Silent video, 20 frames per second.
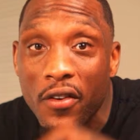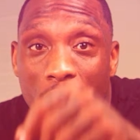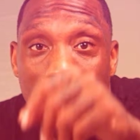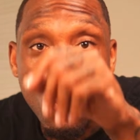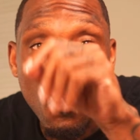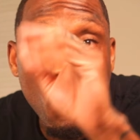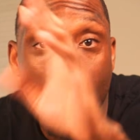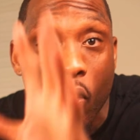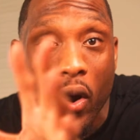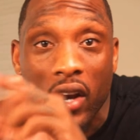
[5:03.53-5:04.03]
for
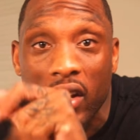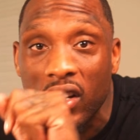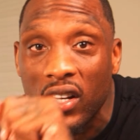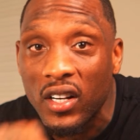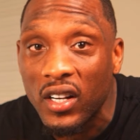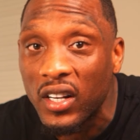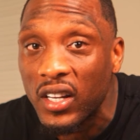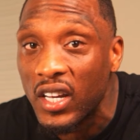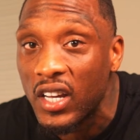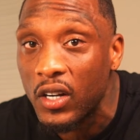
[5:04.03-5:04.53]
one
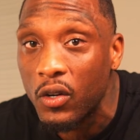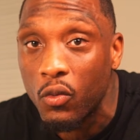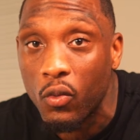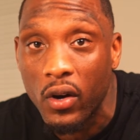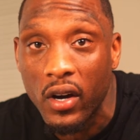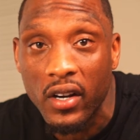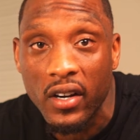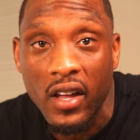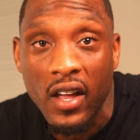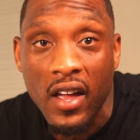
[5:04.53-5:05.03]
clean
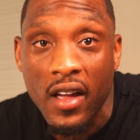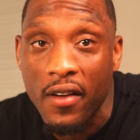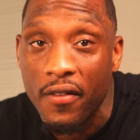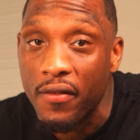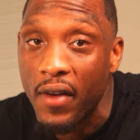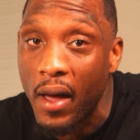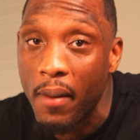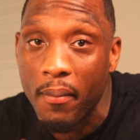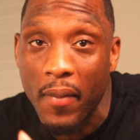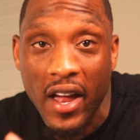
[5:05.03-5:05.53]
one
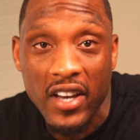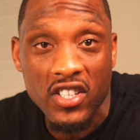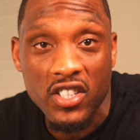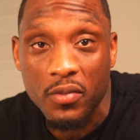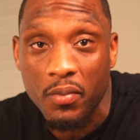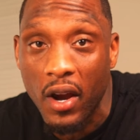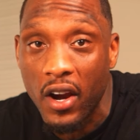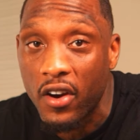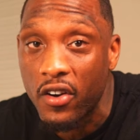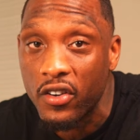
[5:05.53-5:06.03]
that matches
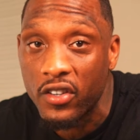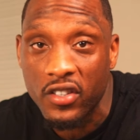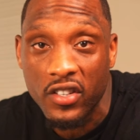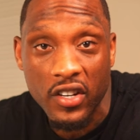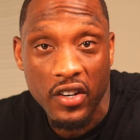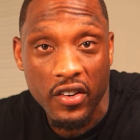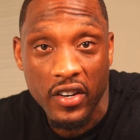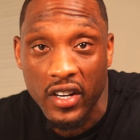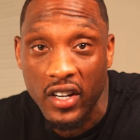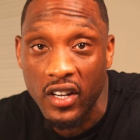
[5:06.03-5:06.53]
my
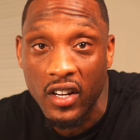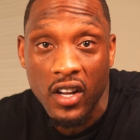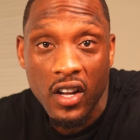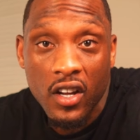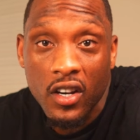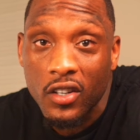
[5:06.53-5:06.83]
criteria.